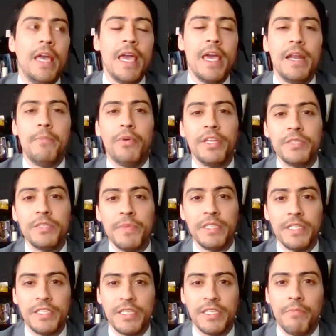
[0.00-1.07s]
And it brings me
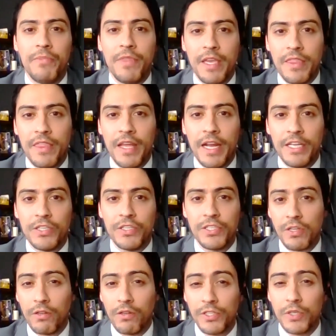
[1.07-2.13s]
to something that I
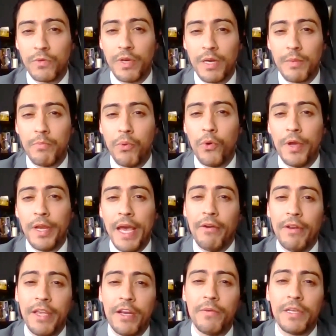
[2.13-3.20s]
just also want to point out
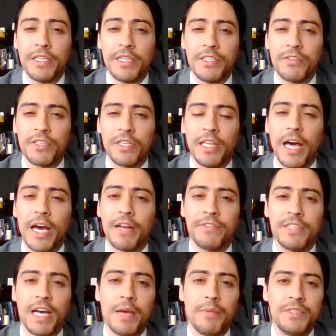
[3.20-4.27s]
here, because there's a lot of
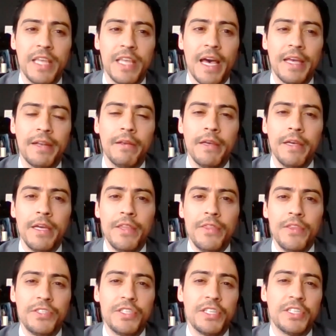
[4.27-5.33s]
times that
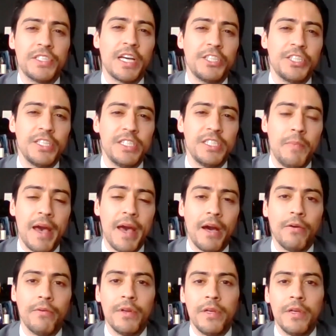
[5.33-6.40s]
there's discussions
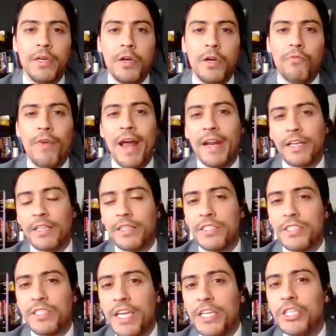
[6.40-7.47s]
about
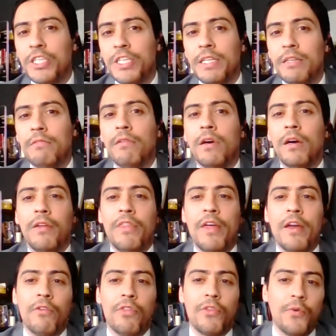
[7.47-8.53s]
radicalization
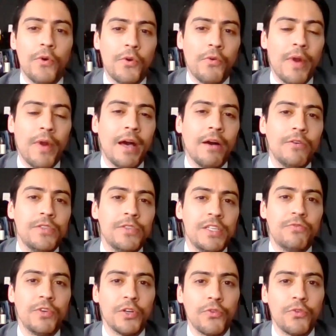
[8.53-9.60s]
that are thrown around
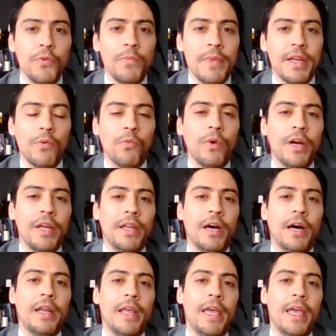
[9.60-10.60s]
and recruitment and whatnot.